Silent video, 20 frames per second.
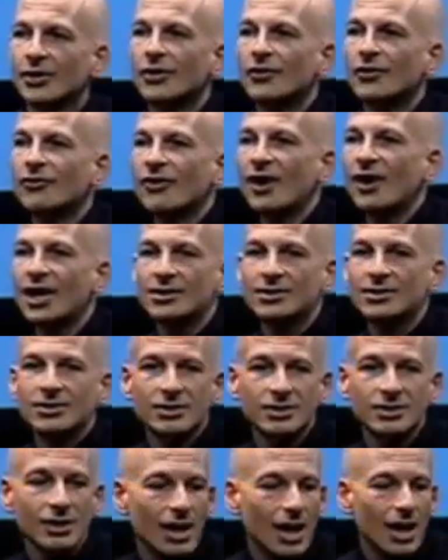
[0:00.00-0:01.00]
their
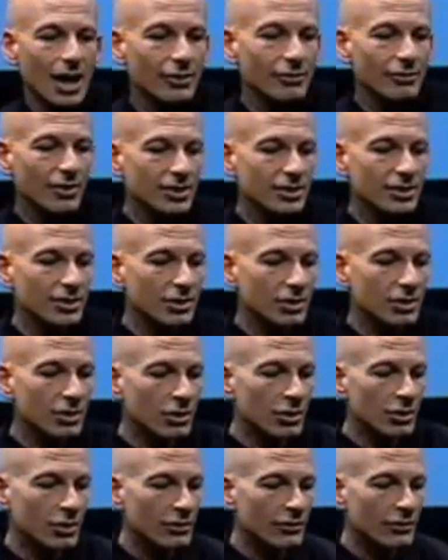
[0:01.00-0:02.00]
friends on the rest of the
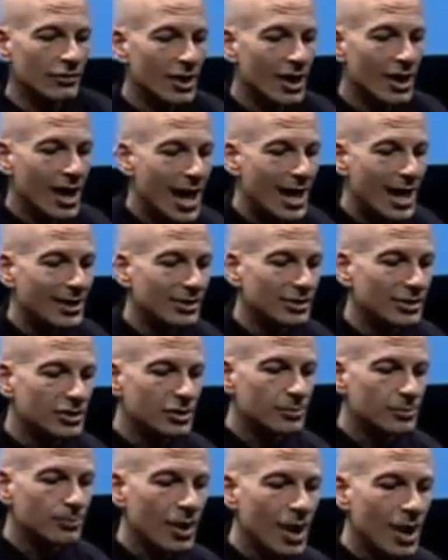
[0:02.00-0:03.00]
curve, and it'll
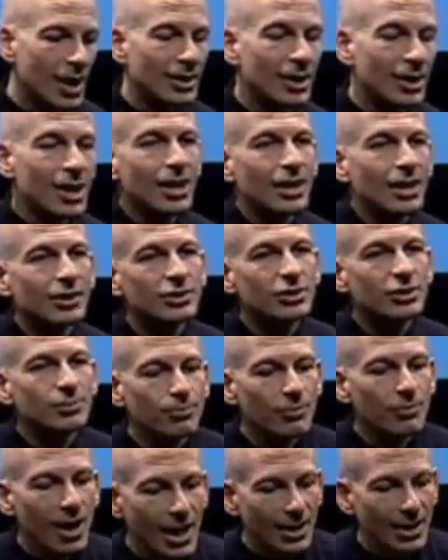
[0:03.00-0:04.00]
spread. It'll
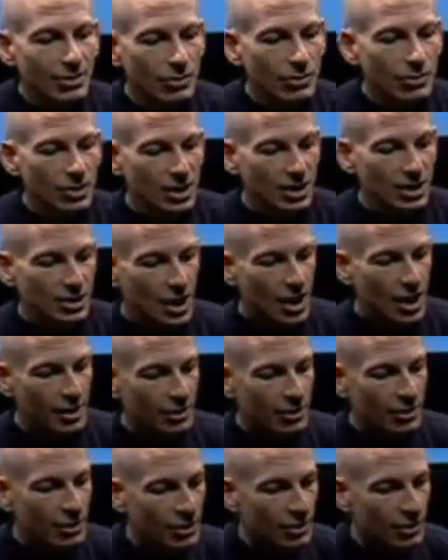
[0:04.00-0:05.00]
spread through the entire
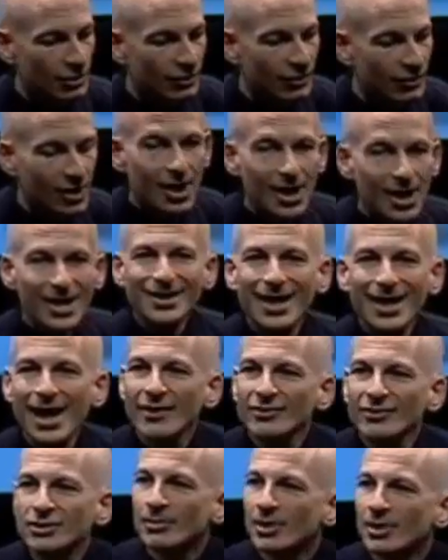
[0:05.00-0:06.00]
curve. They
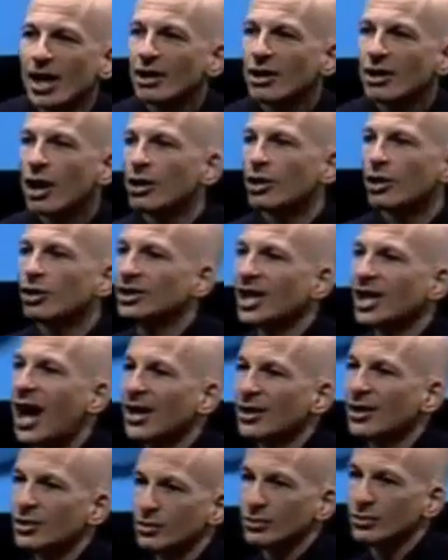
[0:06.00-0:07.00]
have something I call
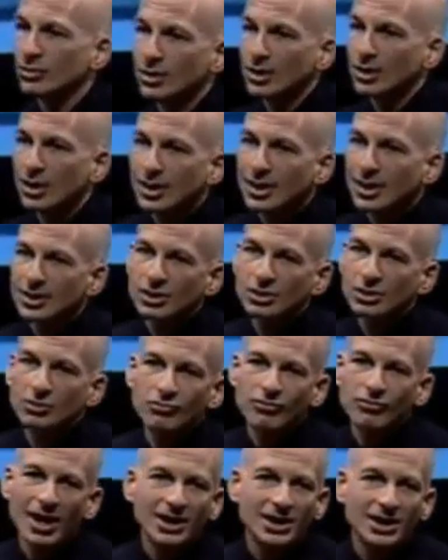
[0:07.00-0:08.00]
otaku. It's a
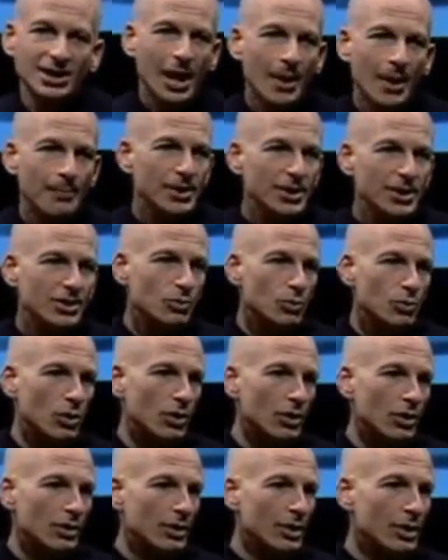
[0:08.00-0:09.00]
great Japanese
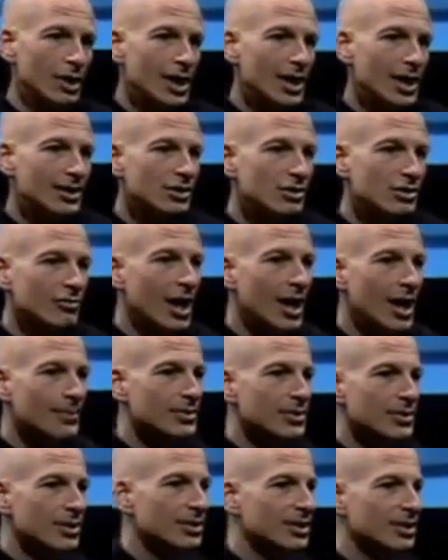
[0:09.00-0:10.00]
word. It
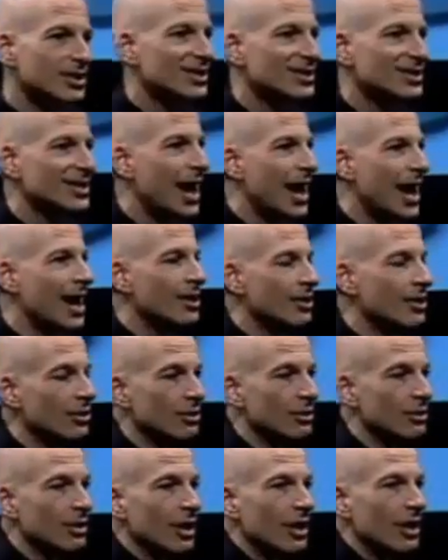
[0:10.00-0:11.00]
describes the
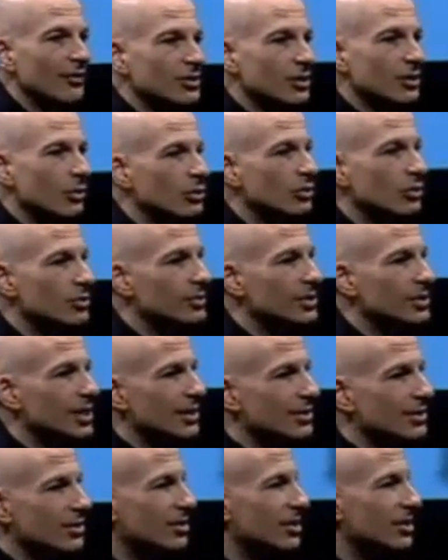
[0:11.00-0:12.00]
desire of someone who's
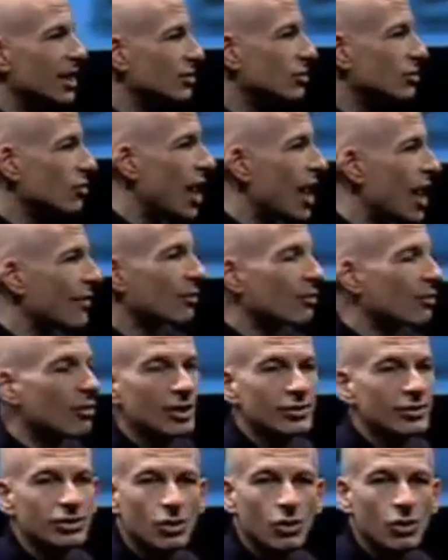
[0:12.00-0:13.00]
obsessed to, say, drive
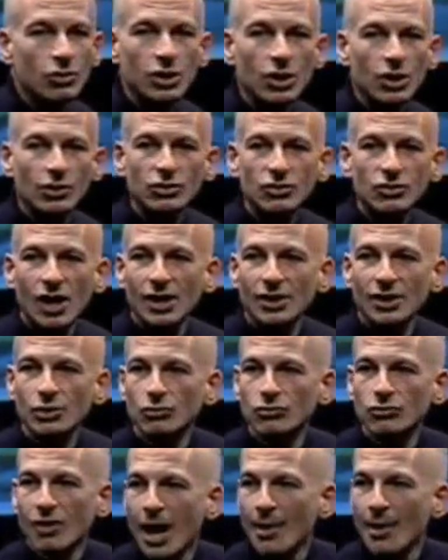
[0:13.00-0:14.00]
across Tokyo to try a
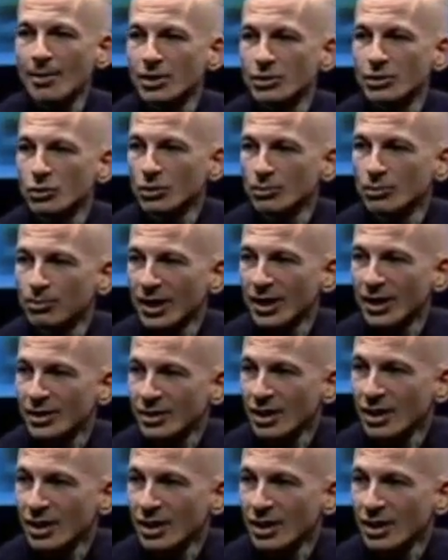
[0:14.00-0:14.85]
new ramen noodle place,